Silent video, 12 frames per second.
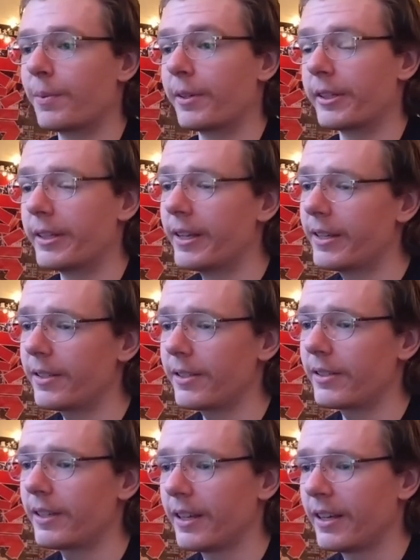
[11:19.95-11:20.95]
But
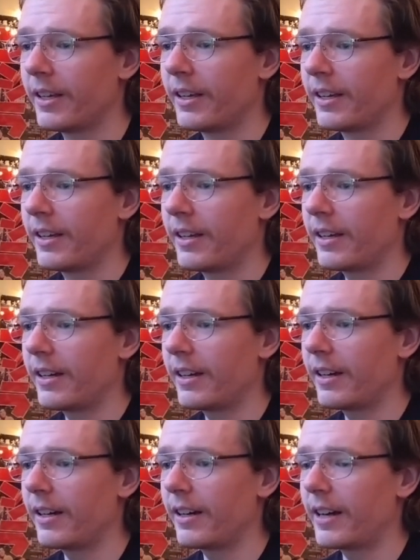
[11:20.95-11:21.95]
this,
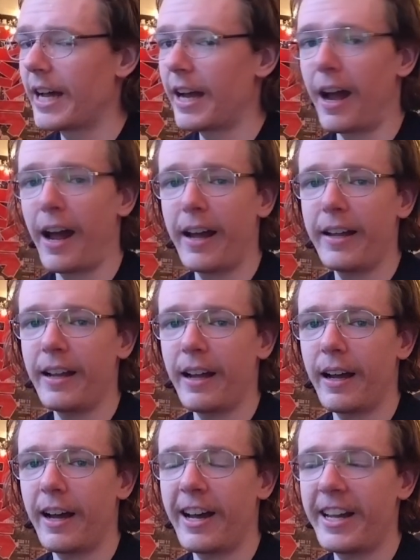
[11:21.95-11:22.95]

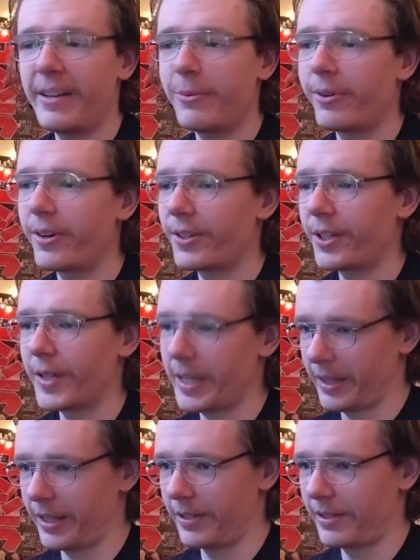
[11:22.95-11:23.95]
I wanted to
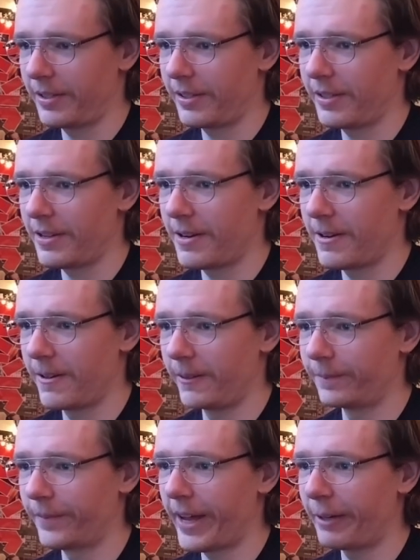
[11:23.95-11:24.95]
like this.
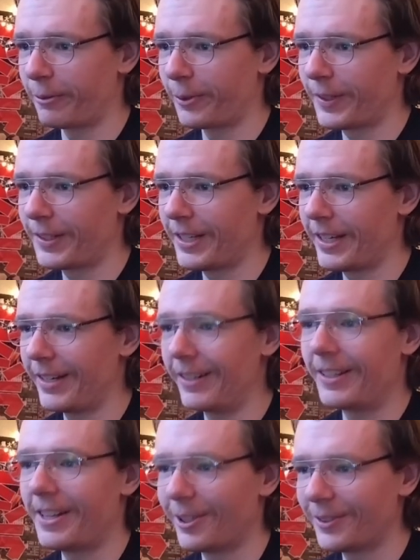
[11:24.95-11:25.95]
I really
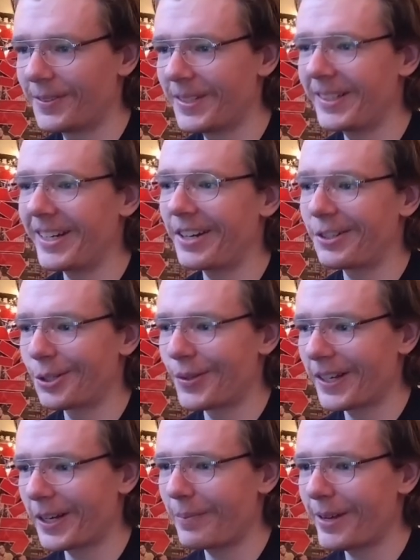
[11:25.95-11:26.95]
did. The only thing that I do
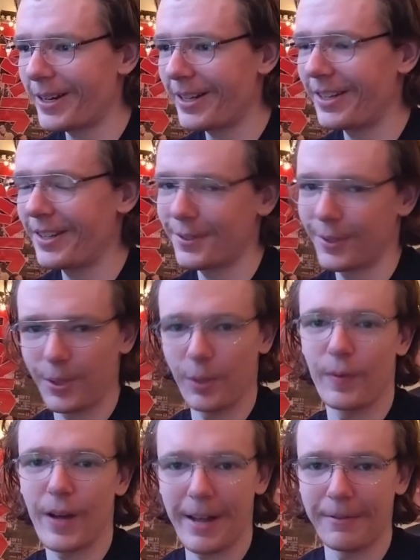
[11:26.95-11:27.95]
like about it is the
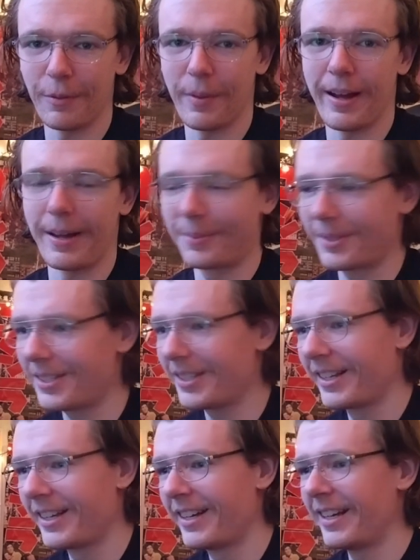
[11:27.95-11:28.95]
survival maps
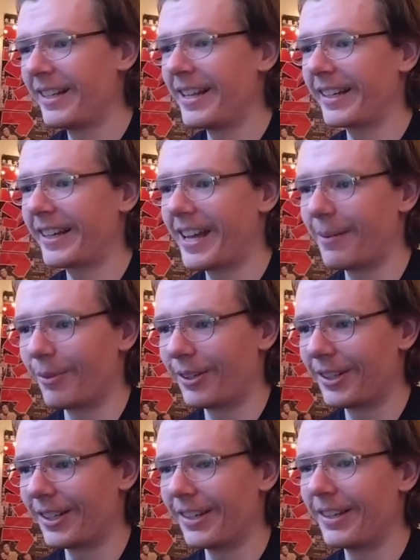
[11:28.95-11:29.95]
that came
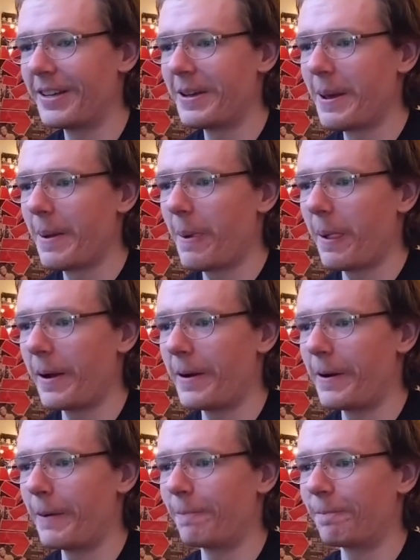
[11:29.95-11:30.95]
with it.
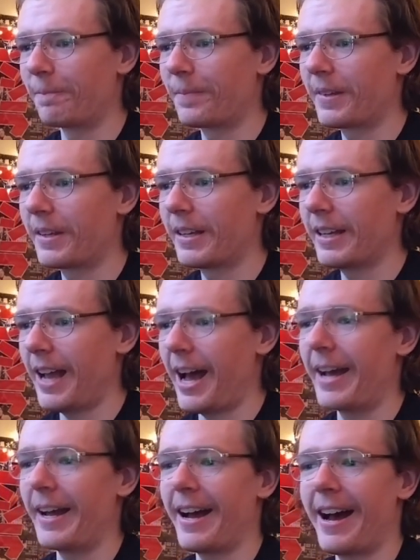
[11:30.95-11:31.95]

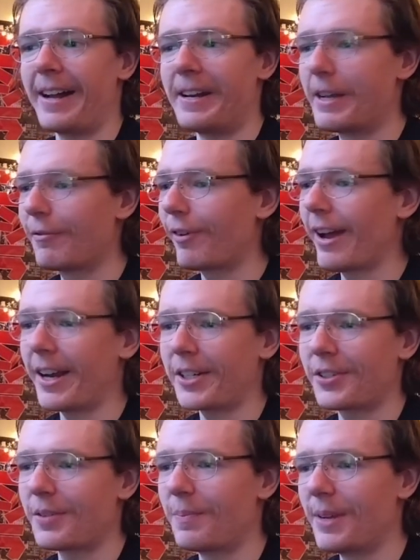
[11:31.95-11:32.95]
I never
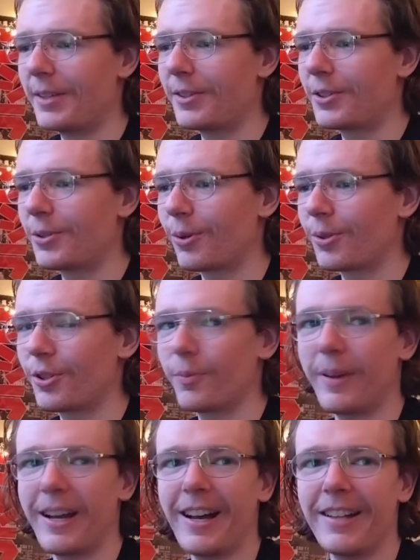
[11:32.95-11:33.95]
actually beat the
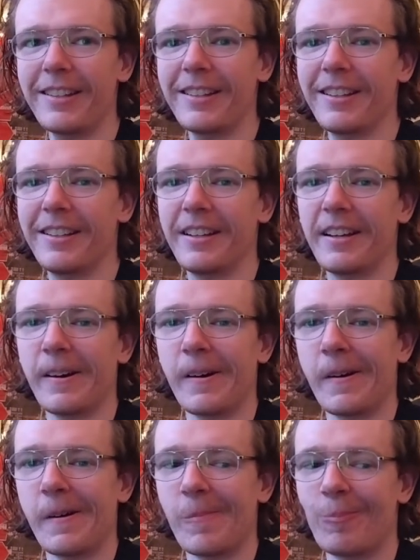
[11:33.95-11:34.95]
Tortured Path.
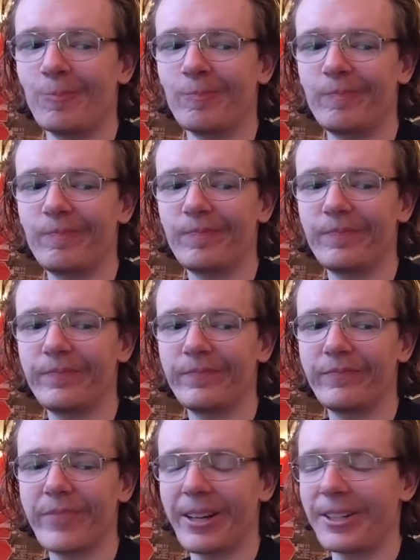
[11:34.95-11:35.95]

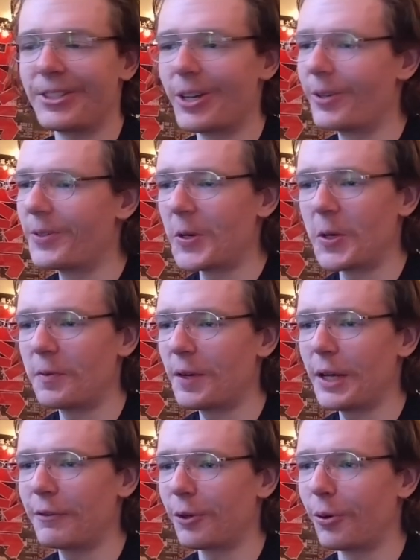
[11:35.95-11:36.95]
I don't know if
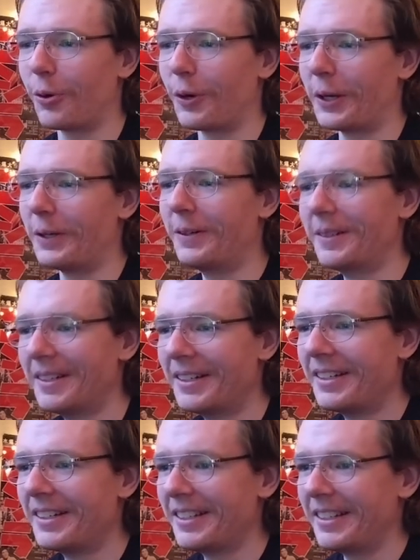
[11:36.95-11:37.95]
I ever will.
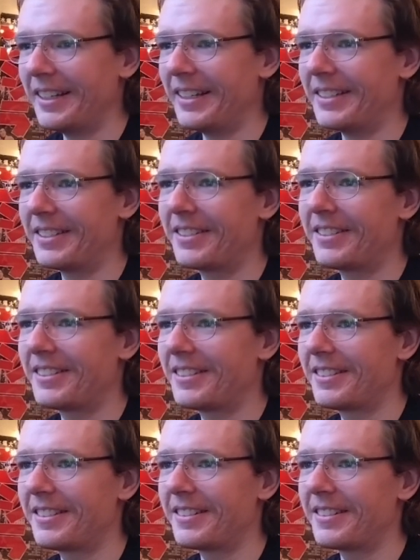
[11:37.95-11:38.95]

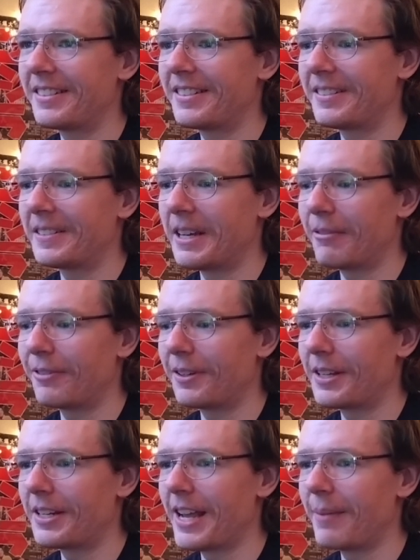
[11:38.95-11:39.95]
It's
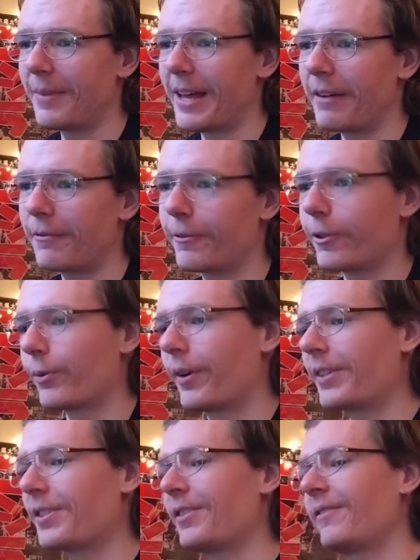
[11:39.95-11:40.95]
definitely named that for a
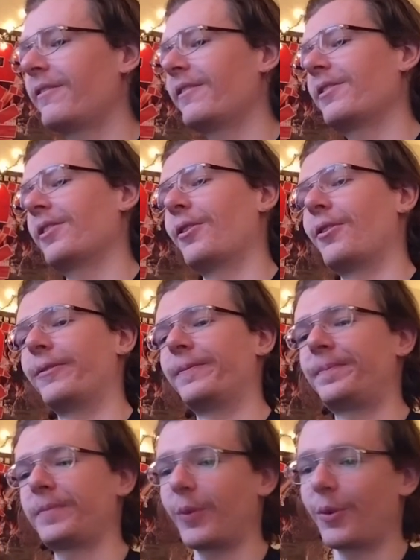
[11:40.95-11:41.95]
reason, so
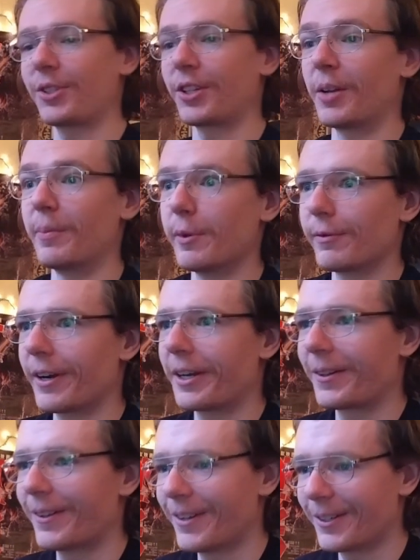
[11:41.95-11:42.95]
I'm just gonna move
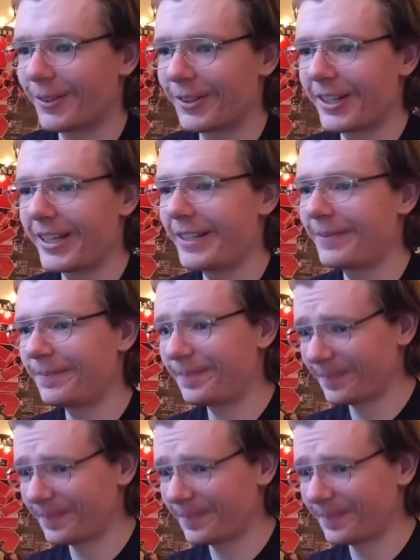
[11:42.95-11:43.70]
right along with that.